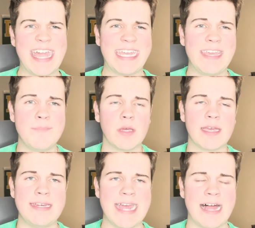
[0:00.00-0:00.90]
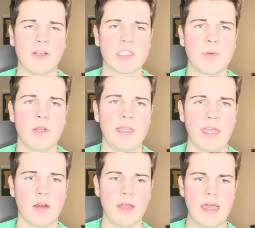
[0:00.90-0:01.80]
$80 million per
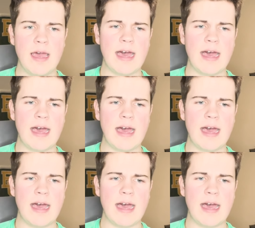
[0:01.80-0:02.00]
year.